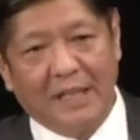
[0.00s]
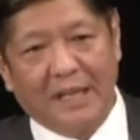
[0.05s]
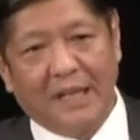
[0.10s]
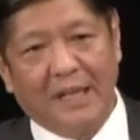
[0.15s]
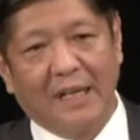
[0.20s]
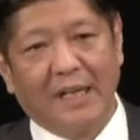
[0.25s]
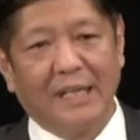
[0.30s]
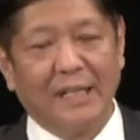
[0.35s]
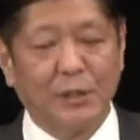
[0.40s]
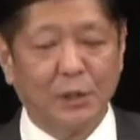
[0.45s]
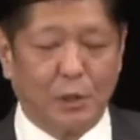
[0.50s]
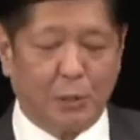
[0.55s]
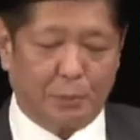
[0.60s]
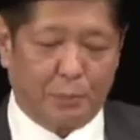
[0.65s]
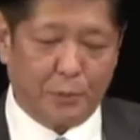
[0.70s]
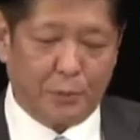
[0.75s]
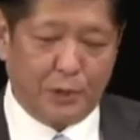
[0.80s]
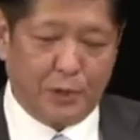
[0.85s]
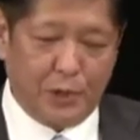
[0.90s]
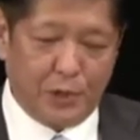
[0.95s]
and to
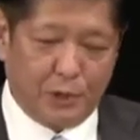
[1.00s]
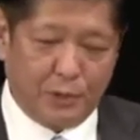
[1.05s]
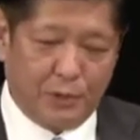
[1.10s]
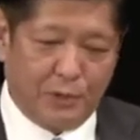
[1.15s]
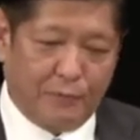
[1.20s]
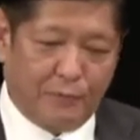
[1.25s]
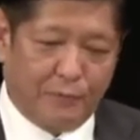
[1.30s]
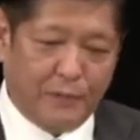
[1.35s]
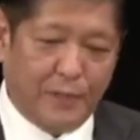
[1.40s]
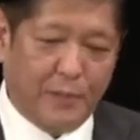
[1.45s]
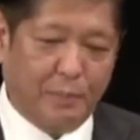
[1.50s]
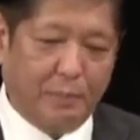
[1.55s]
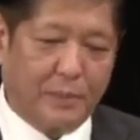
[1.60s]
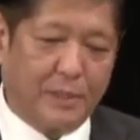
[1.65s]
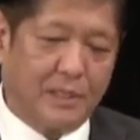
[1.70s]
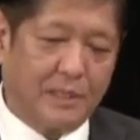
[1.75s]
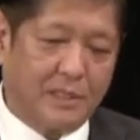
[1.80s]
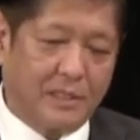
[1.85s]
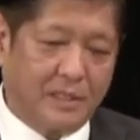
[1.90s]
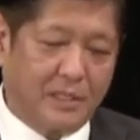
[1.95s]
position the
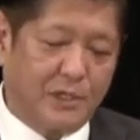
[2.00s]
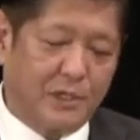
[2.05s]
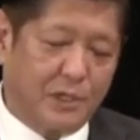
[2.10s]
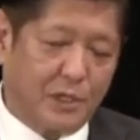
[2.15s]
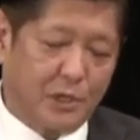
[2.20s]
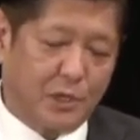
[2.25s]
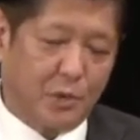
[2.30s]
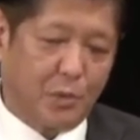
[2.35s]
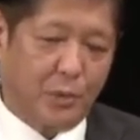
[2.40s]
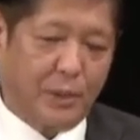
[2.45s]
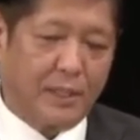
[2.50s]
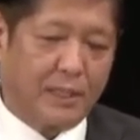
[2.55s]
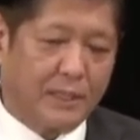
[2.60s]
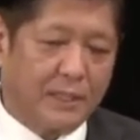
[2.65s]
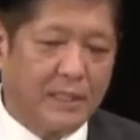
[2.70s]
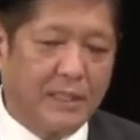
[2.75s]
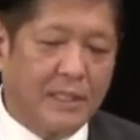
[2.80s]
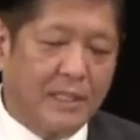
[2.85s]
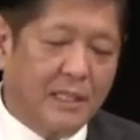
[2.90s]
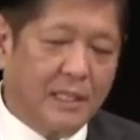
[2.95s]
Philippines in such a way